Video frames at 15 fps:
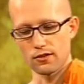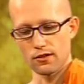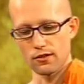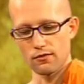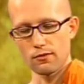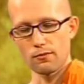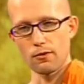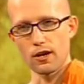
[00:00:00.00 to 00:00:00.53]

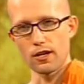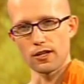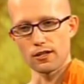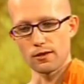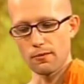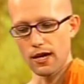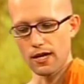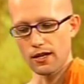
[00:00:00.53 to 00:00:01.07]
of the body
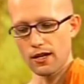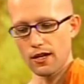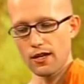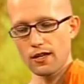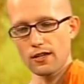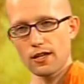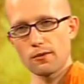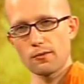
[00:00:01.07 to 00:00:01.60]
and the mind,
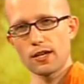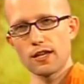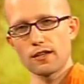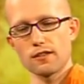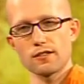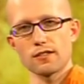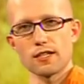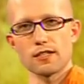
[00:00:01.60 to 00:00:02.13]
then we
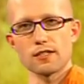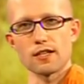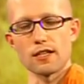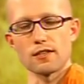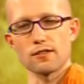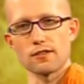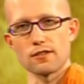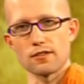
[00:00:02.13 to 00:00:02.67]
get the six
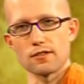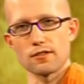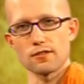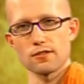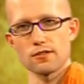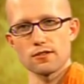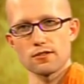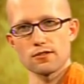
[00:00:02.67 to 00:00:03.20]

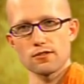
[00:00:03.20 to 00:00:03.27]
senses.